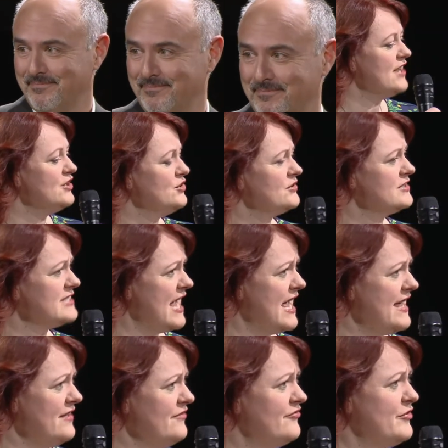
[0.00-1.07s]
And you're
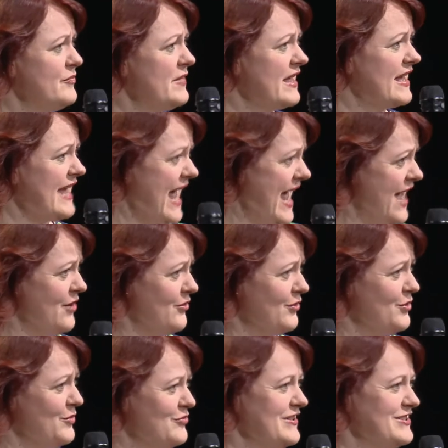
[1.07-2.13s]
Dave from the Cow Corporation.